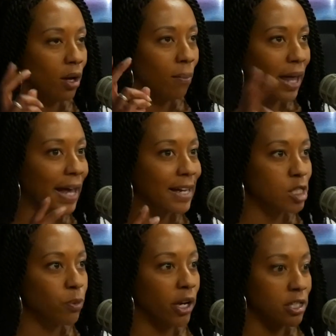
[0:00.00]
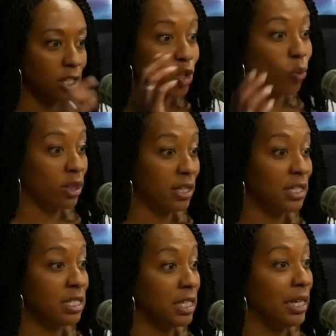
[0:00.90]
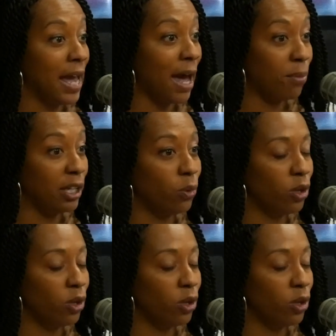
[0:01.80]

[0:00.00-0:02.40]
black experience into what they see happening